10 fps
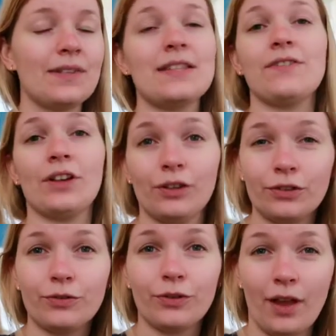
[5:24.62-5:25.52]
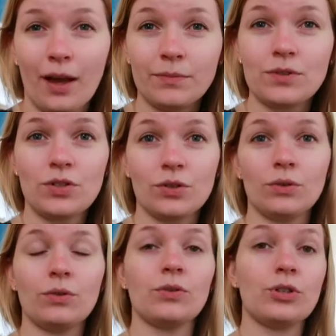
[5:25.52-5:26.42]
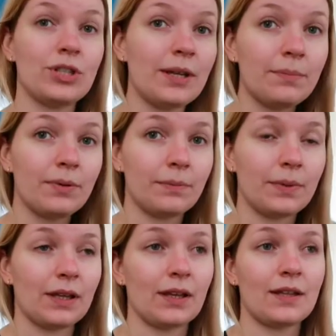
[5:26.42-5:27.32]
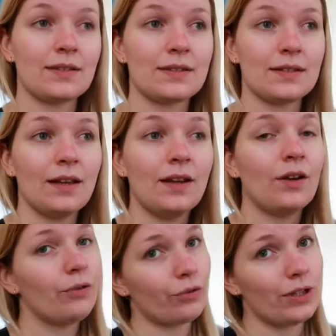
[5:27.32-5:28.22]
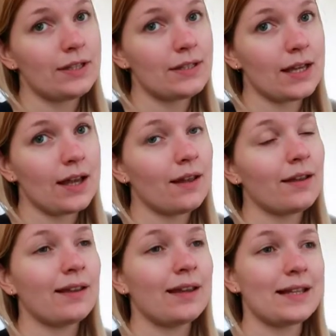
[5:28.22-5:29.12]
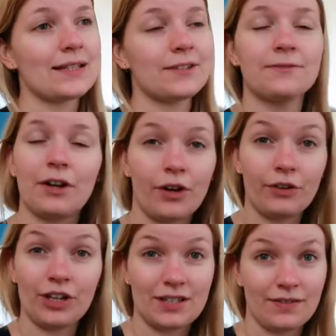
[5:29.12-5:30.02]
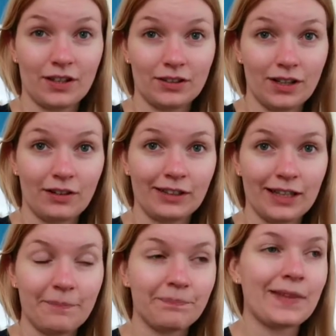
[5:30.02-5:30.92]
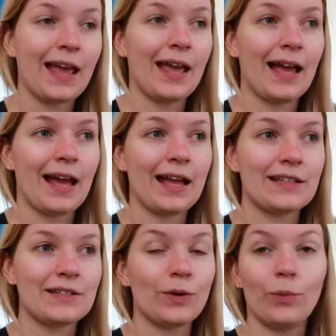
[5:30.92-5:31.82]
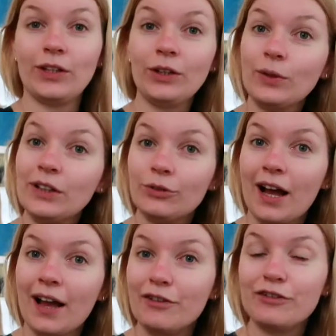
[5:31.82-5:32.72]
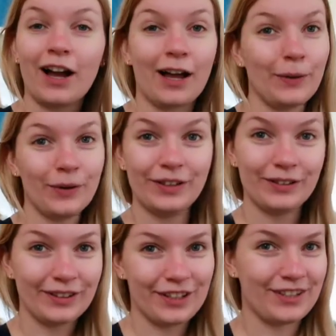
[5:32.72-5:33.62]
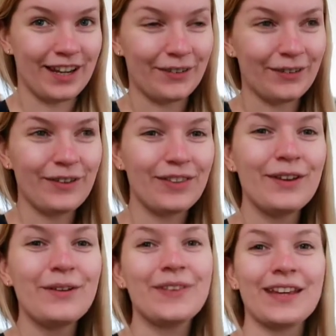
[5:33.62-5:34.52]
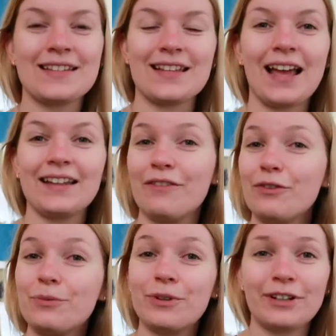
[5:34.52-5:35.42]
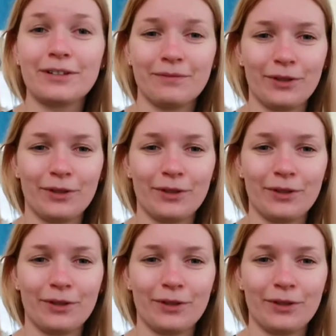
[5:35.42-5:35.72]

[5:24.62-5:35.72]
difficult for them to ship, because for India it's very, very difficult currently. And so when it will arrive, I will share it with you, because I never wore,